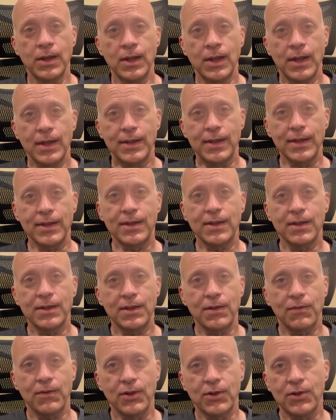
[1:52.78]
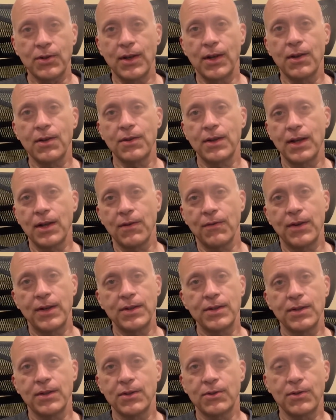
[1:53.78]
distance of the trail and the
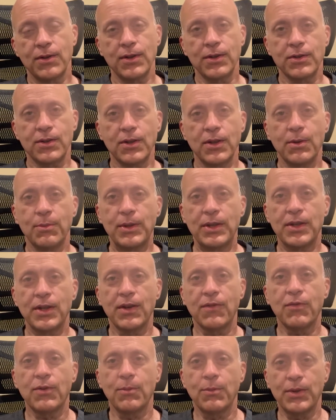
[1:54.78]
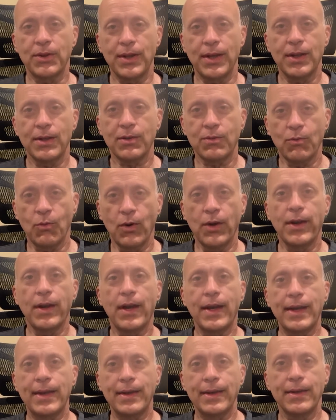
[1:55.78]
elevation of the trail is going to be different, but that's what
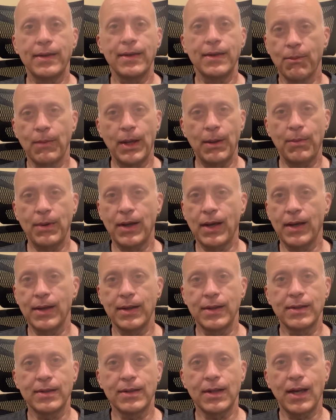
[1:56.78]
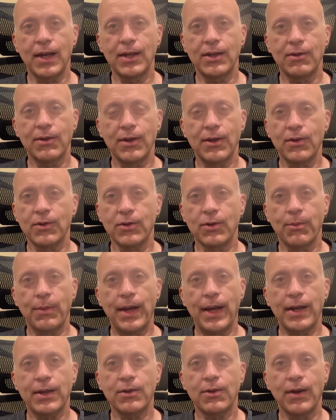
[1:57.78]
I did. Maybe I did side trails or
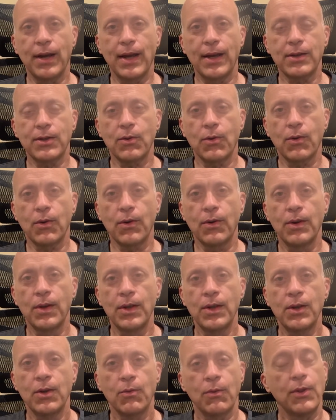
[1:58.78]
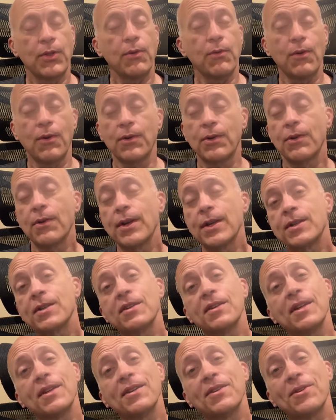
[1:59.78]
backtracked or went the wrong direction
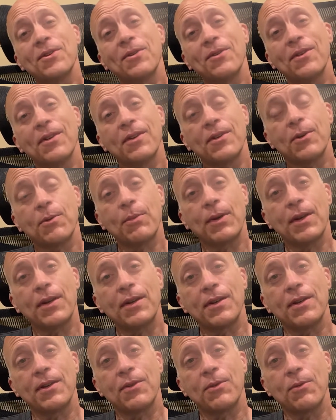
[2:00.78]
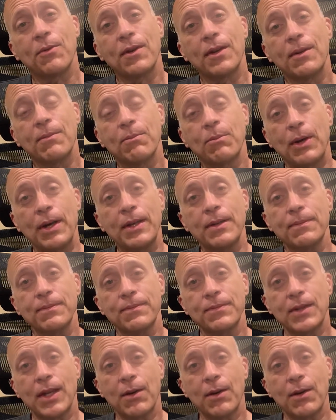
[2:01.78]
and turned around and go back another way, but that